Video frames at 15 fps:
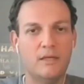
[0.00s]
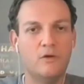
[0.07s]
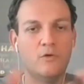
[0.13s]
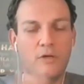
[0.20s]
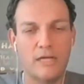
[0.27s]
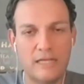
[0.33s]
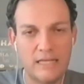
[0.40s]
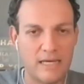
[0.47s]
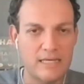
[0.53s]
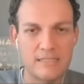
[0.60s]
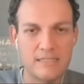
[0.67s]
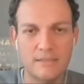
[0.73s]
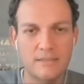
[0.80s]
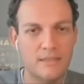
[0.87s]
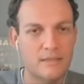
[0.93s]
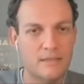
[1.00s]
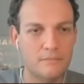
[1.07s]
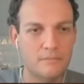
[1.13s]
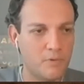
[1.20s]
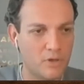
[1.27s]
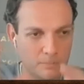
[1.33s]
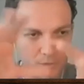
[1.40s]
organize in a
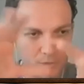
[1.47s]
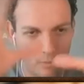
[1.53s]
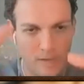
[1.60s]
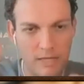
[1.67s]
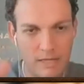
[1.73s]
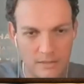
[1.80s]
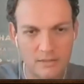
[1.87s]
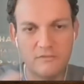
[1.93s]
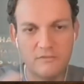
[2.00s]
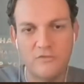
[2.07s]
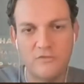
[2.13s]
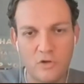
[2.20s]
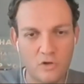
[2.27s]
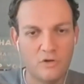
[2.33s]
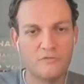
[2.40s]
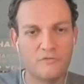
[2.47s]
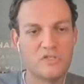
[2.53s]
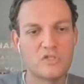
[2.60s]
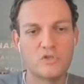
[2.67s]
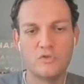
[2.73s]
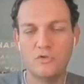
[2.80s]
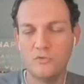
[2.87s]
proper way in the video
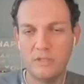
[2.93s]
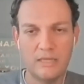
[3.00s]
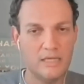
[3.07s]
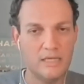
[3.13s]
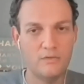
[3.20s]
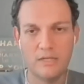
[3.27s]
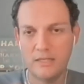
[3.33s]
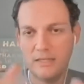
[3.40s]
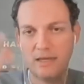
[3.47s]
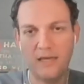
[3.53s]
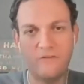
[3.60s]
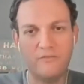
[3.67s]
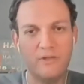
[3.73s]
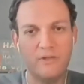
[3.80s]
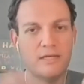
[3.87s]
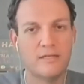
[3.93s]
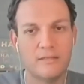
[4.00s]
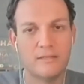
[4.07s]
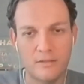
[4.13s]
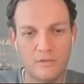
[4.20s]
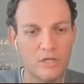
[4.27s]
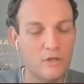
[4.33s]
conference tool, and then you can have
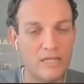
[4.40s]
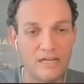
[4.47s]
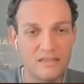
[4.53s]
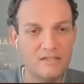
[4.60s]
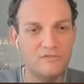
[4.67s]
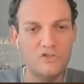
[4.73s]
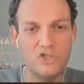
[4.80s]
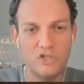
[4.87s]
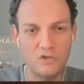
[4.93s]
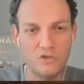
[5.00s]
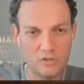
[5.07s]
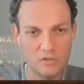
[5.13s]
the collective genius